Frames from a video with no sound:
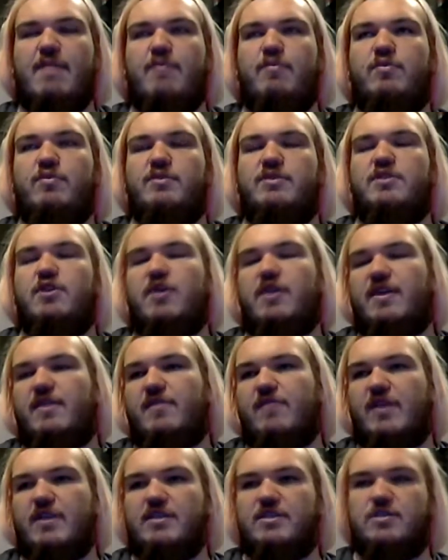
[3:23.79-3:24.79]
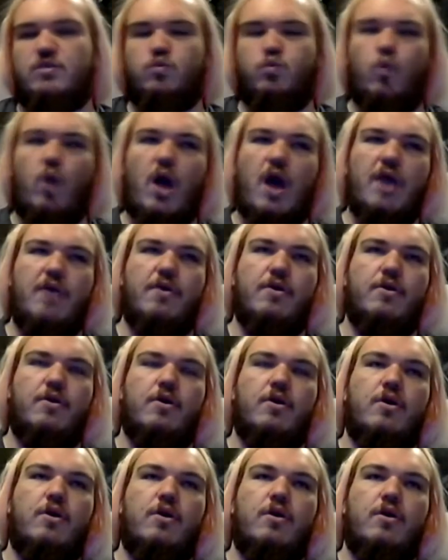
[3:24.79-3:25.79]
put Sonic Adventures 1
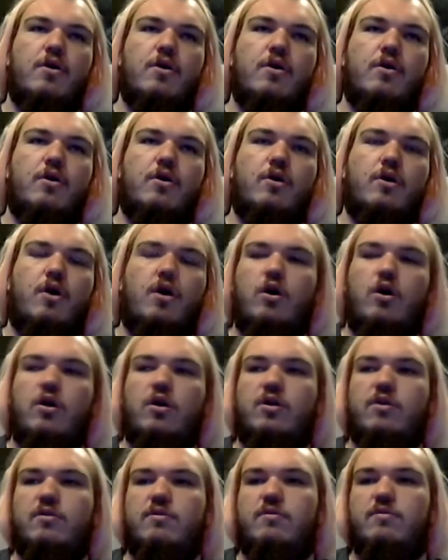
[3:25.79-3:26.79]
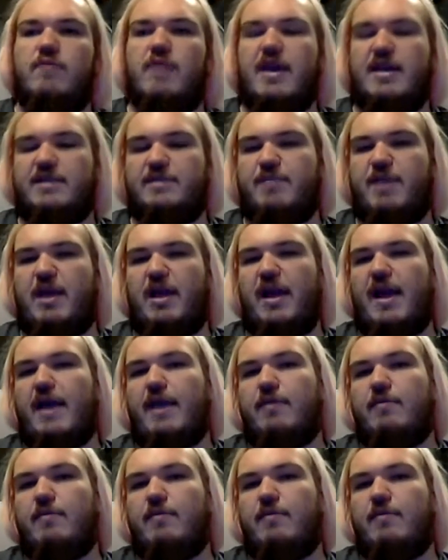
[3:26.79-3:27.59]
on XBLA.